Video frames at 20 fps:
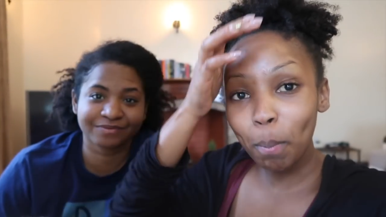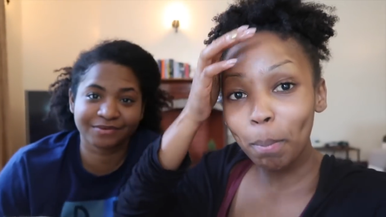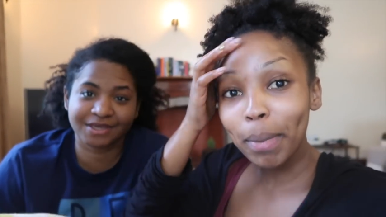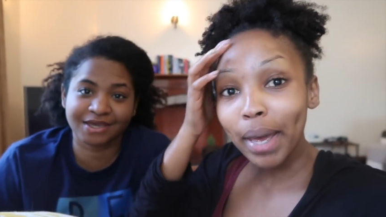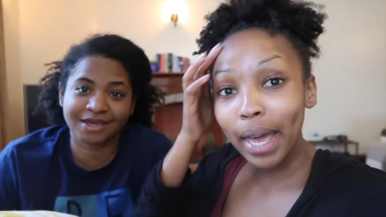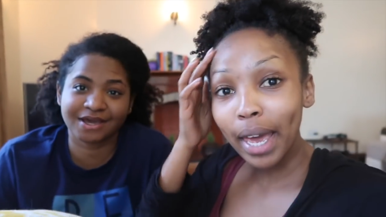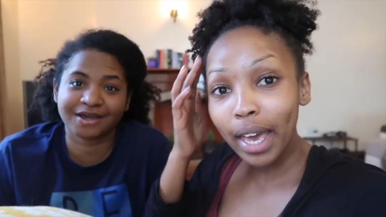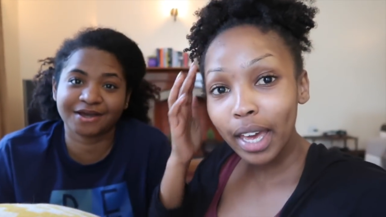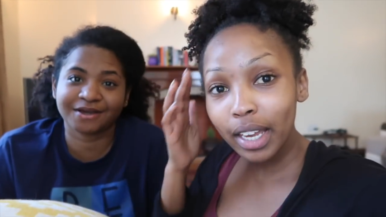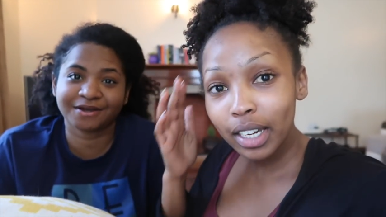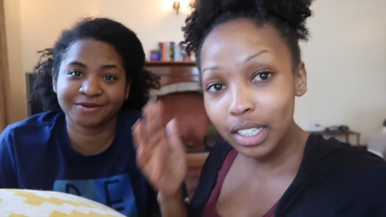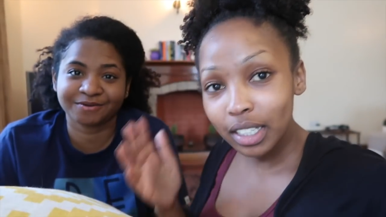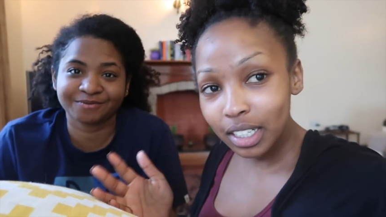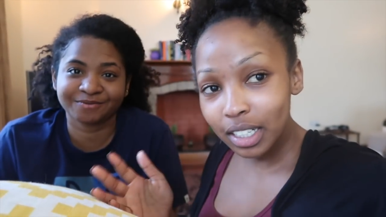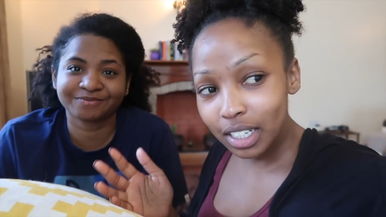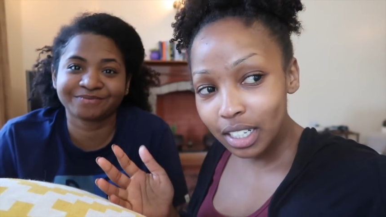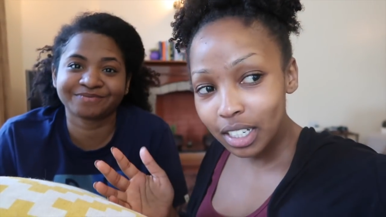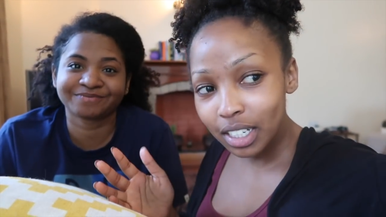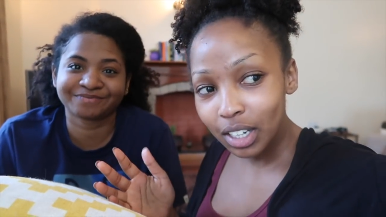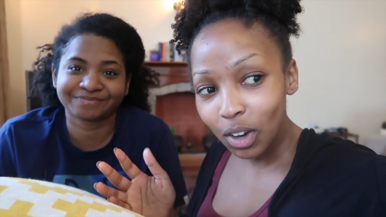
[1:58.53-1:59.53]

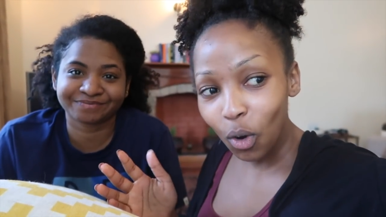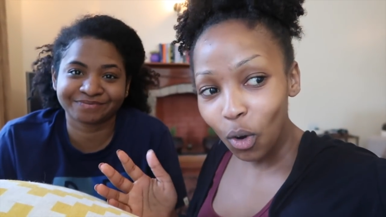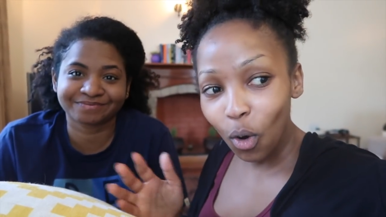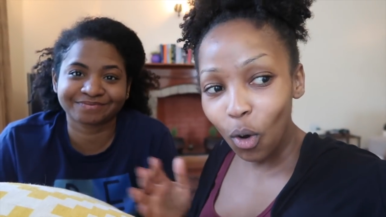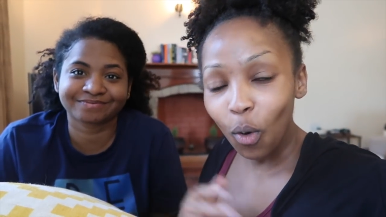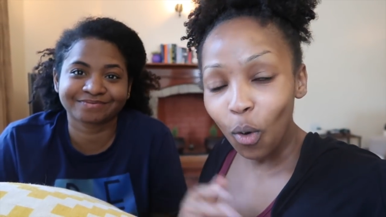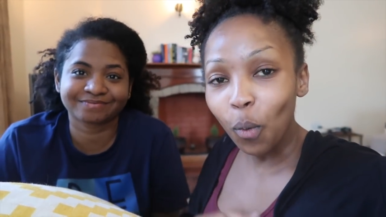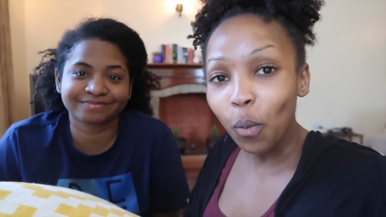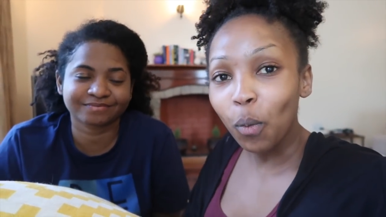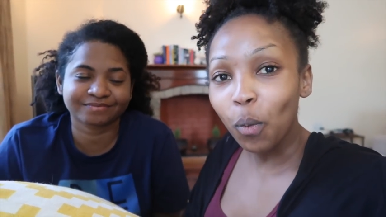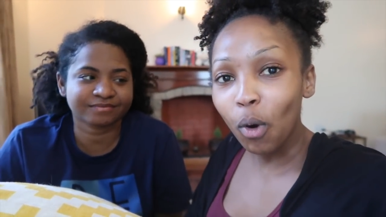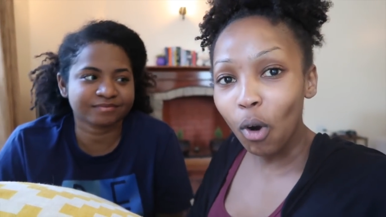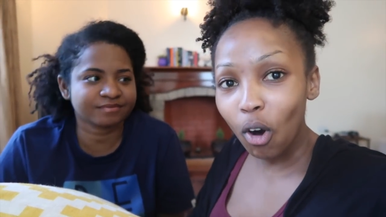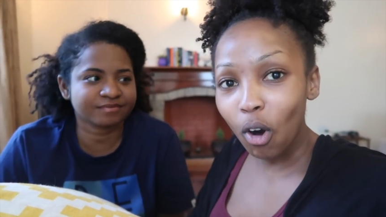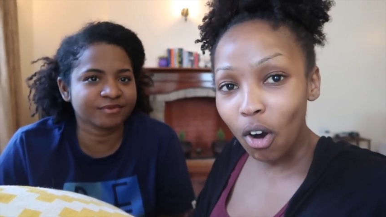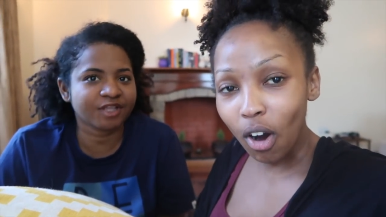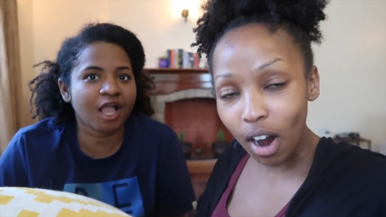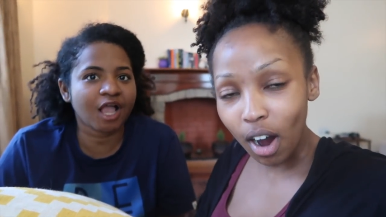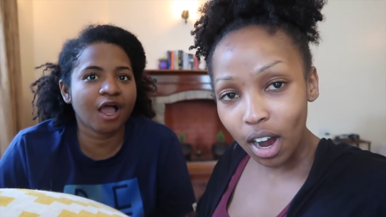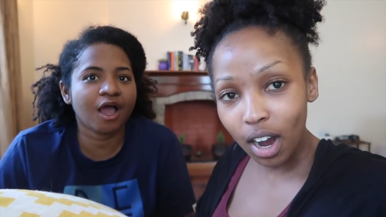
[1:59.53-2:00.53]
Speaker 1: bend or
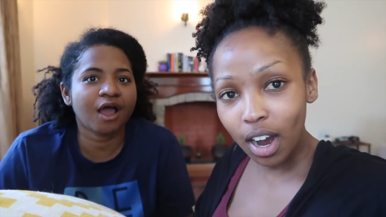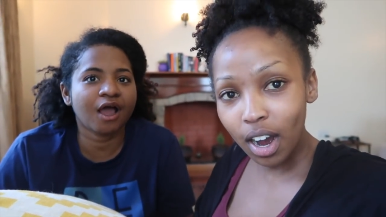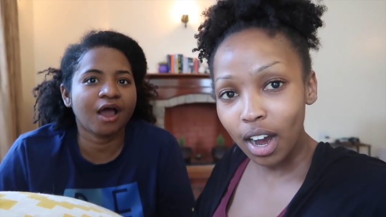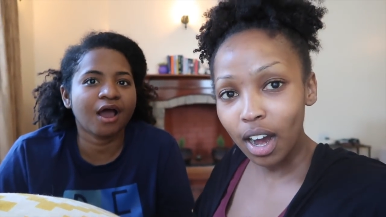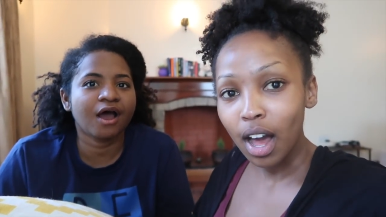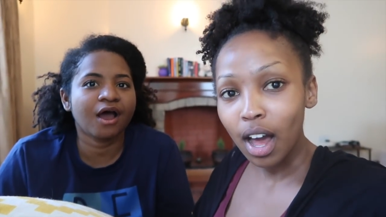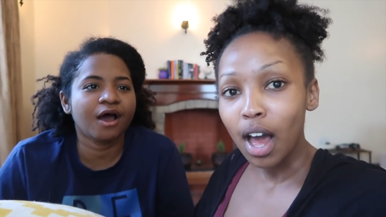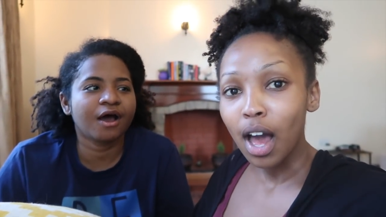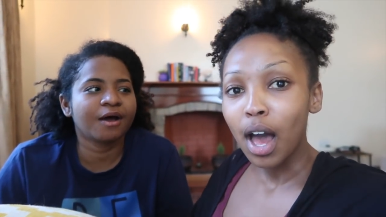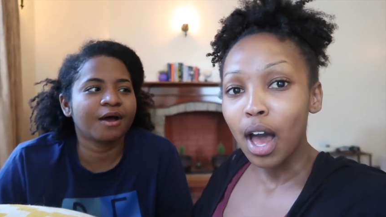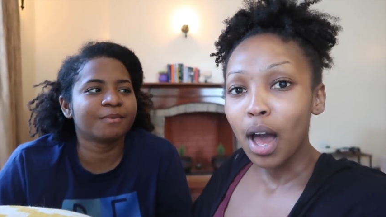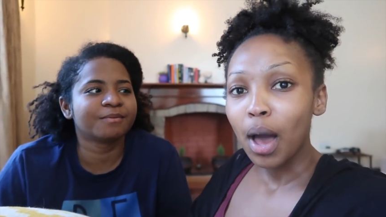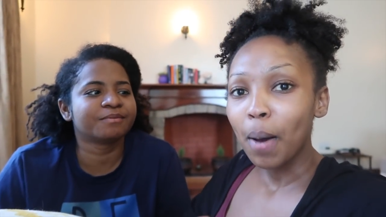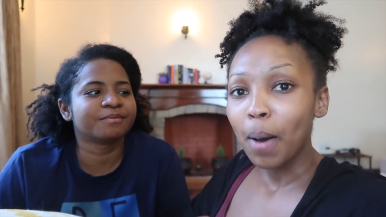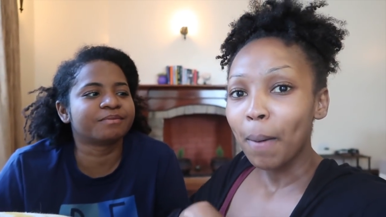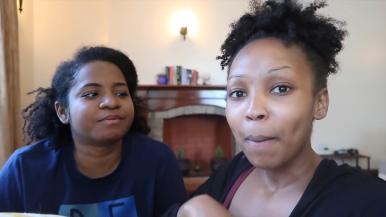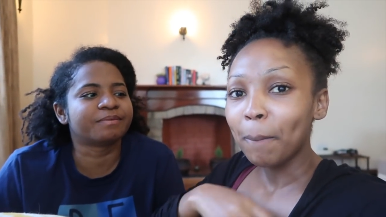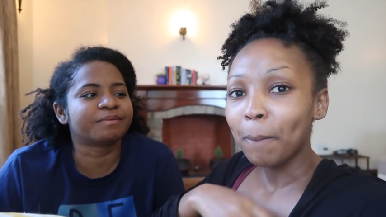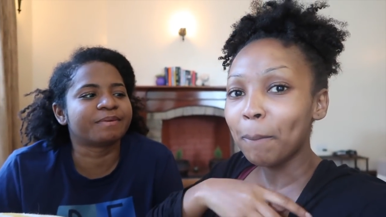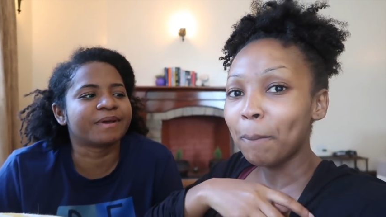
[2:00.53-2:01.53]
walk.
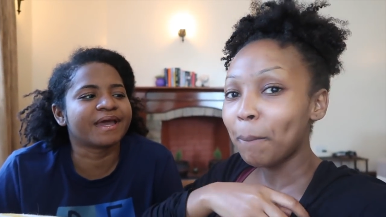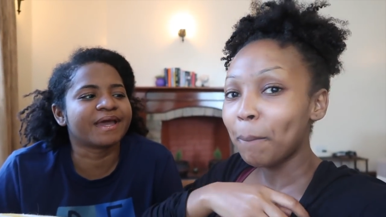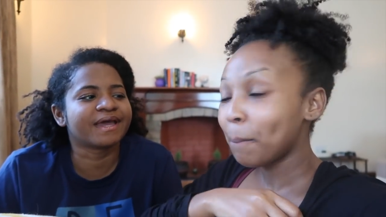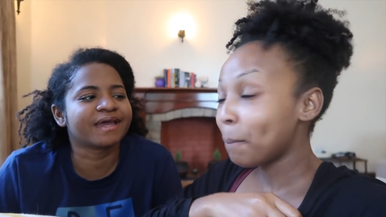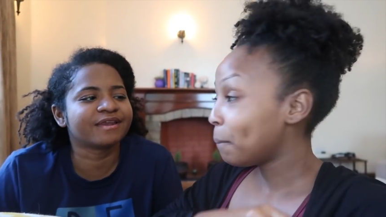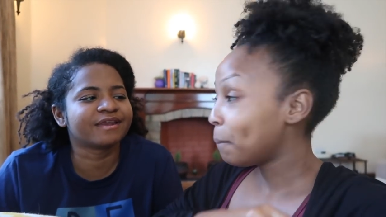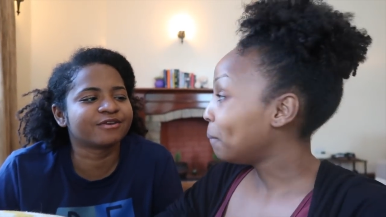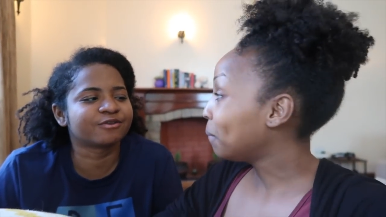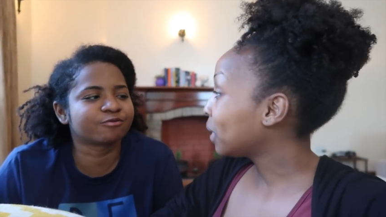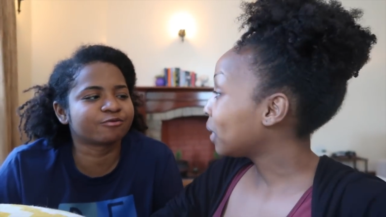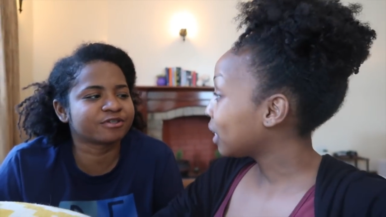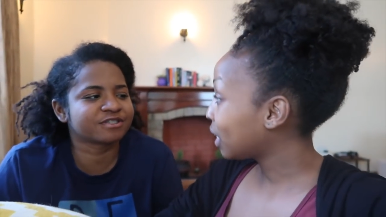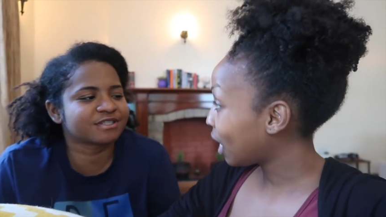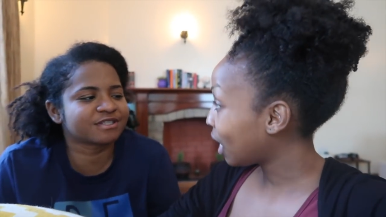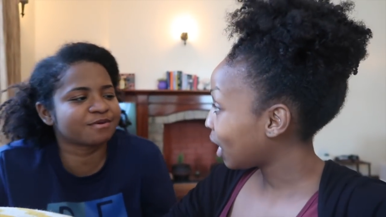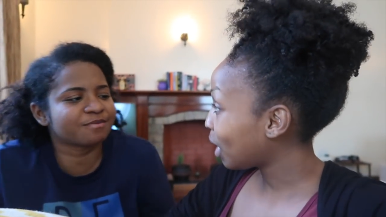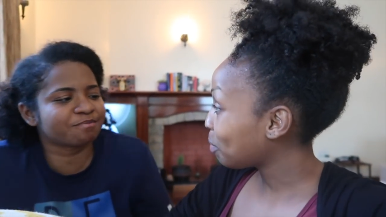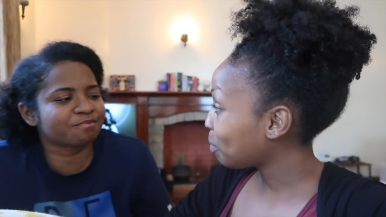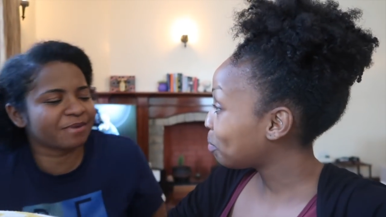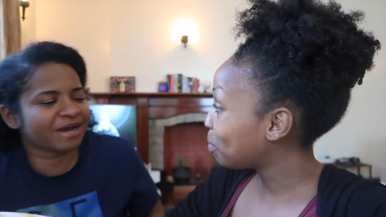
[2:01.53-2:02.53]
Bend
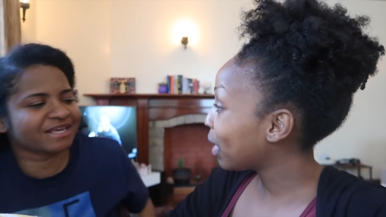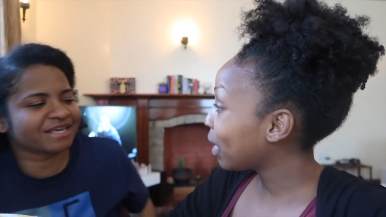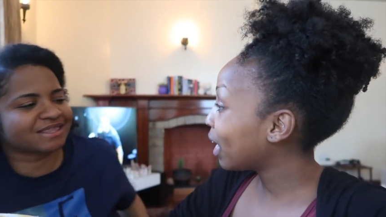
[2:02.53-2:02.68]
was yeah, it my